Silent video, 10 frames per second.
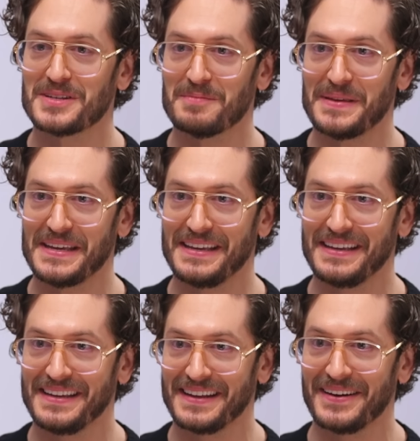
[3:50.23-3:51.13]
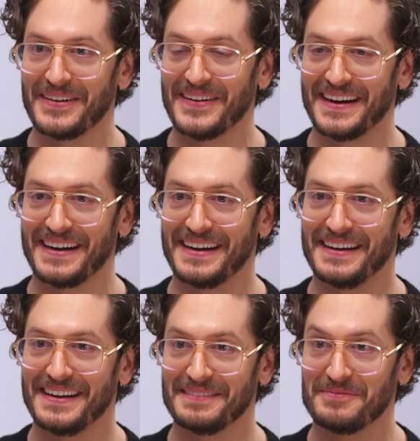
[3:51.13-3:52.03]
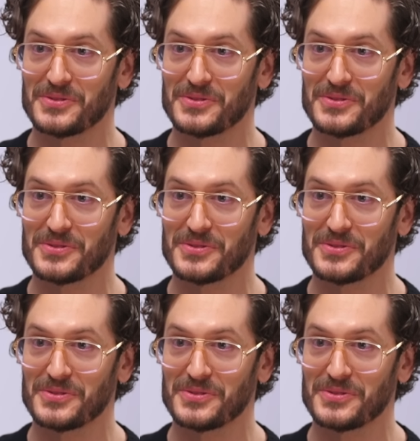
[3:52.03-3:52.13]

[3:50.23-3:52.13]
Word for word: to be, you know, uh,